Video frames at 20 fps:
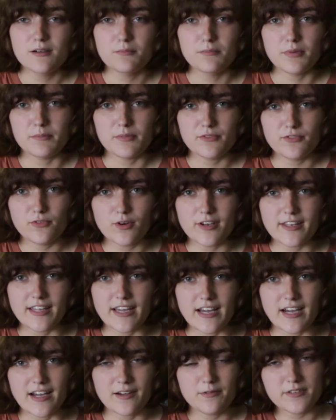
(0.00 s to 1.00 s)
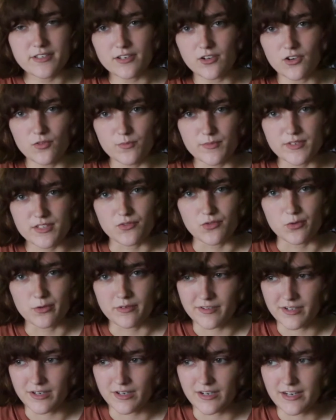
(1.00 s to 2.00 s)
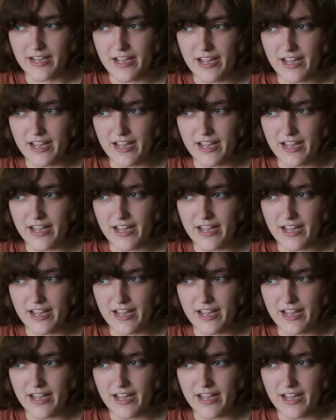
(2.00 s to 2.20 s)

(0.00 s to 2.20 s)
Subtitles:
But before that, I was a homeschooler,